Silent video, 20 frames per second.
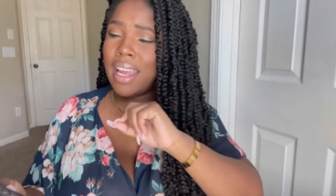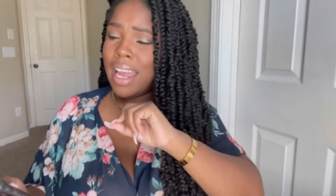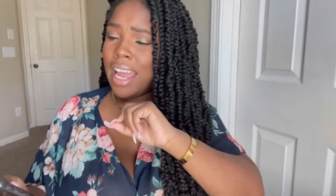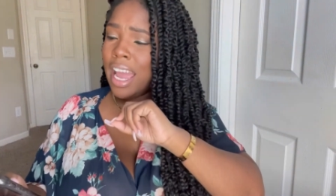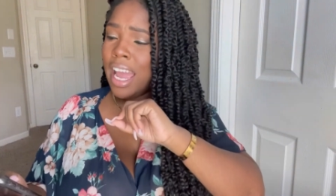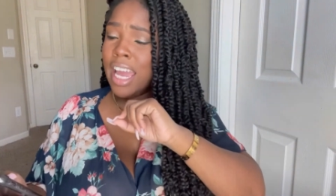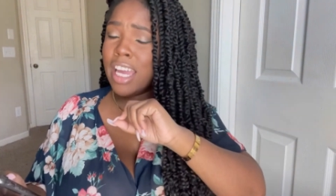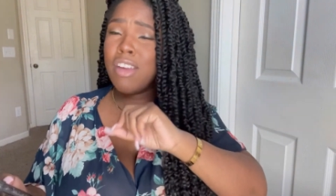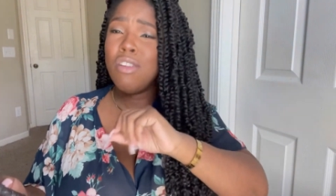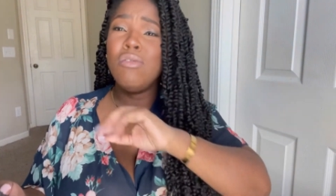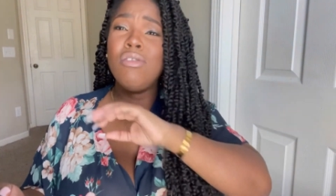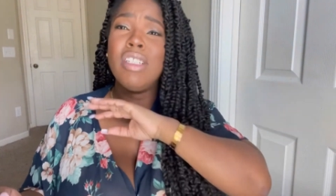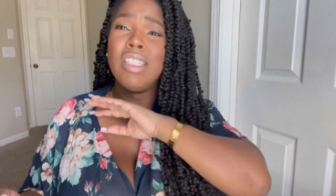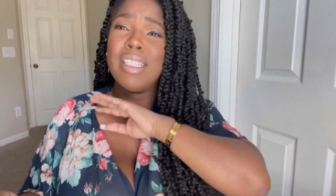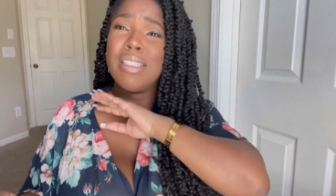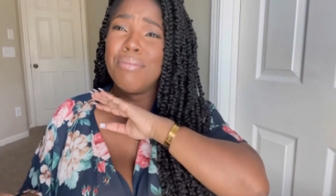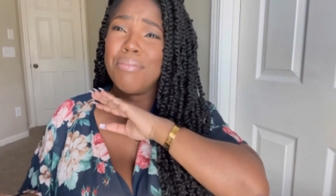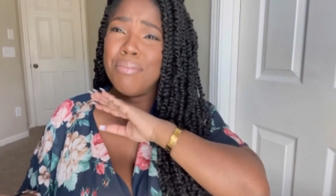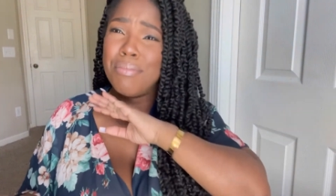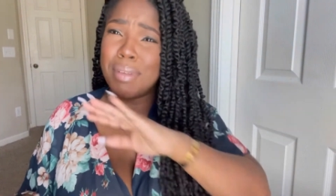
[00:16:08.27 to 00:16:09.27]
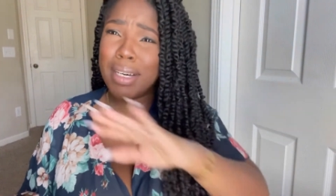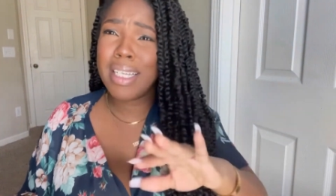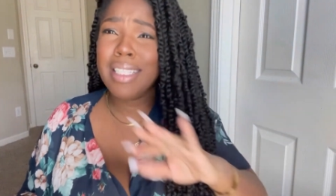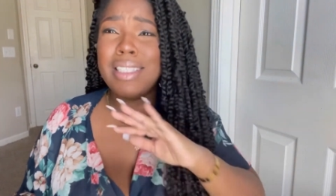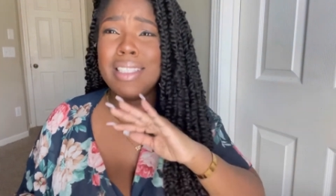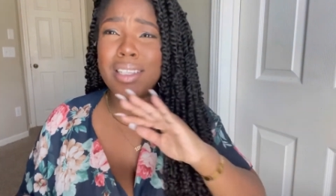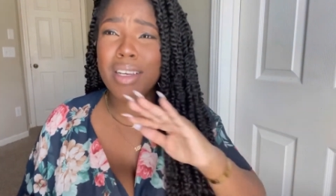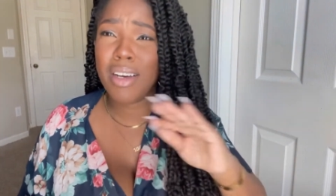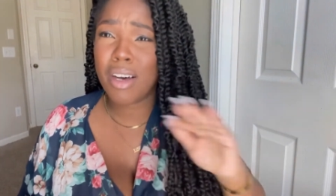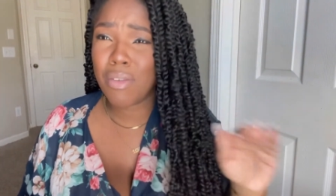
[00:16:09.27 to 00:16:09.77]
and you just
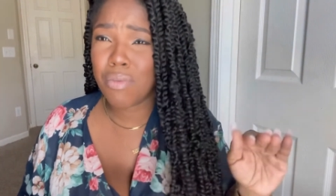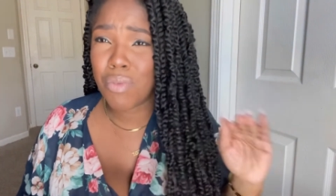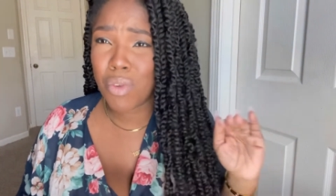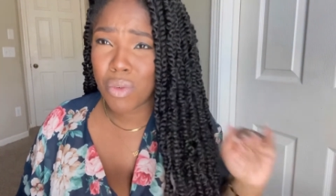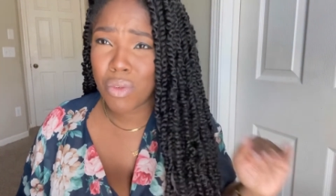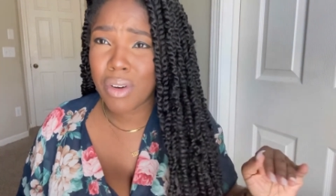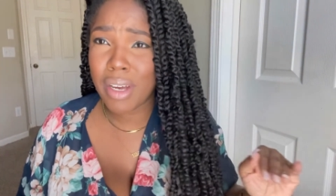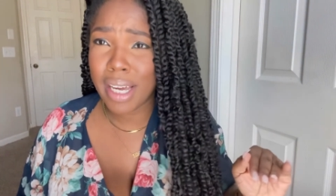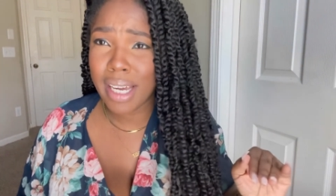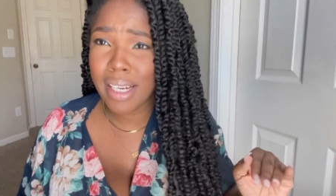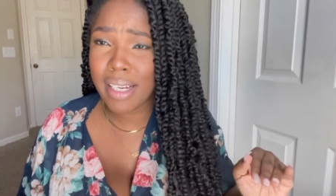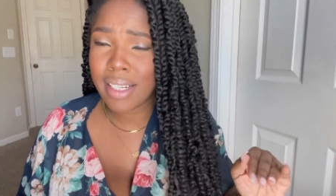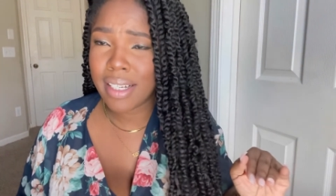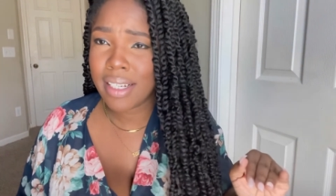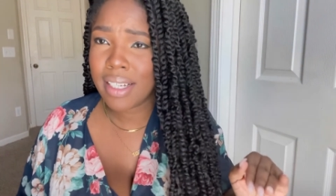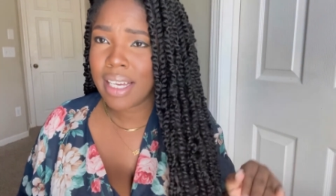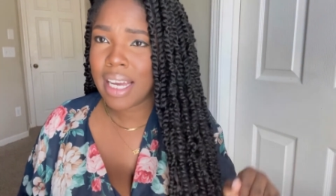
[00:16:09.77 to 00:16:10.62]
must avoid